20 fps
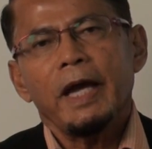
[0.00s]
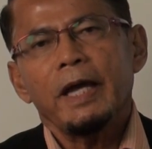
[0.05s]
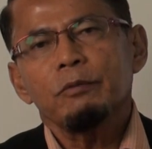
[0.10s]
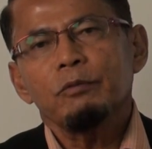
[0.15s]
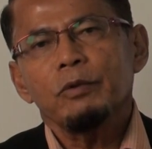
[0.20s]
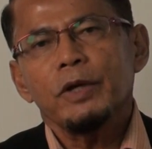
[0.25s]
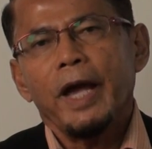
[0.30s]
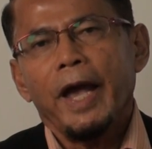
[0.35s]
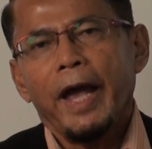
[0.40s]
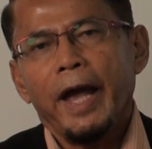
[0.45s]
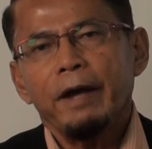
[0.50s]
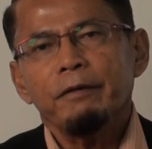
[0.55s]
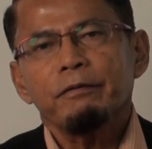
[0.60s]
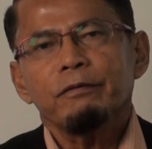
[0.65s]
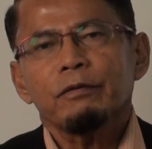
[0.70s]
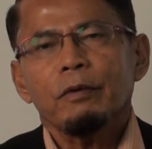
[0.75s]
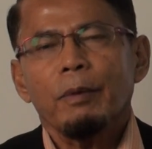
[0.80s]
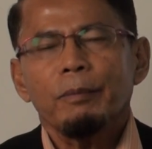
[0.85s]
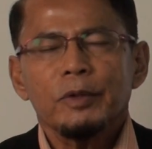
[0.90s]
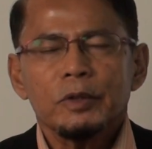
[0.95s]
and we
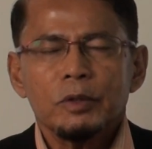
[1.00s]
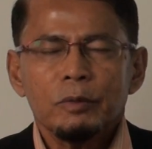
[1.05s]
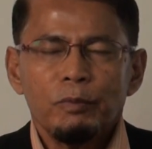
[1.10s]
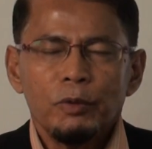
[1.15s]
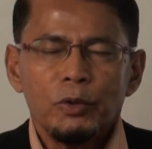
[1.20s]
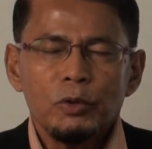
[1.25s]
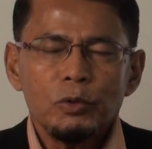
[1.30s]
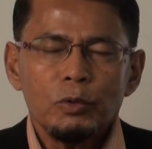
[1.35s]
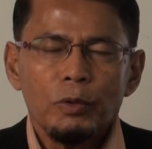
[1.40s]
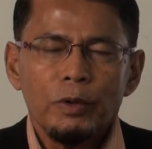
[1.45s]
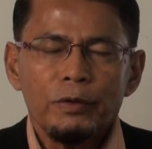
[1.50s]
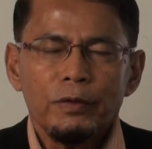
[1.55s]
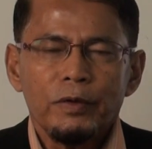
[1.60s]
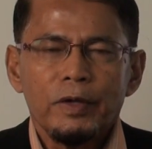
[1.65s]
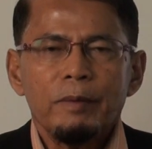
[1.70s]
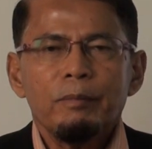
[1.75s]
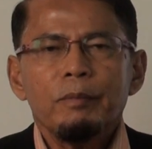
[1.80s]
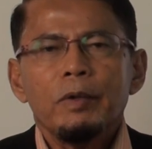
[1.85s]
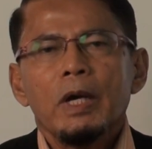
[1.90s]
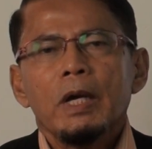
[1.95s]
have from the spiritual
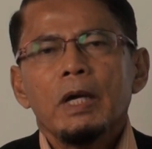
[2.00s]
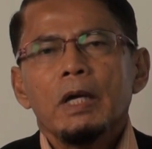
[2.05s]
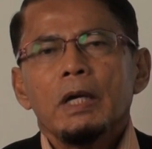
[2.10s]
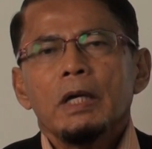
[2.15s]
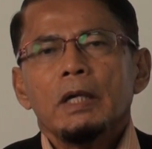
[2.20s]
realm